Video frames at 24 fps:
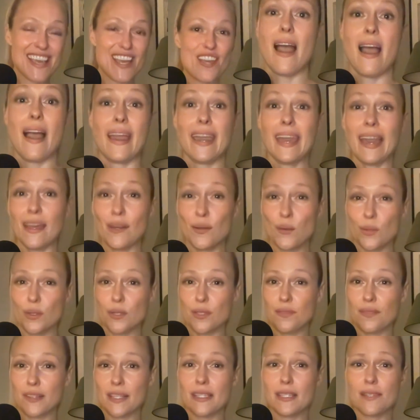I had all
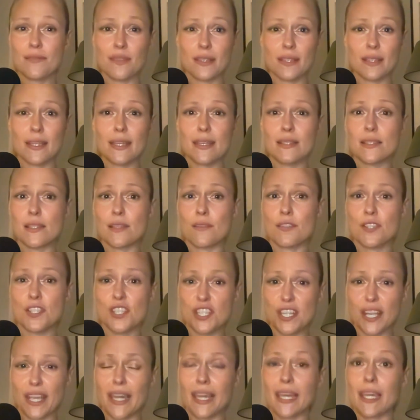of these feelings of
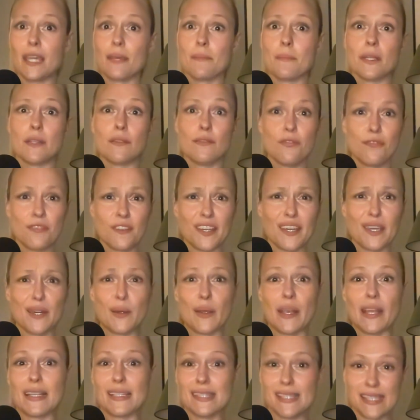shame and fear
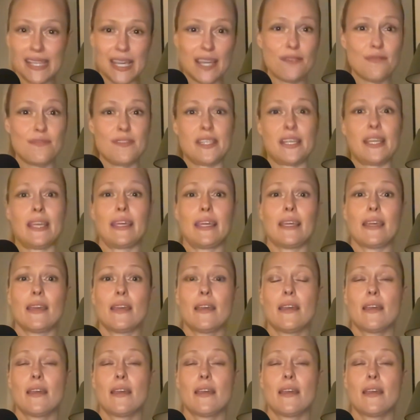and safety.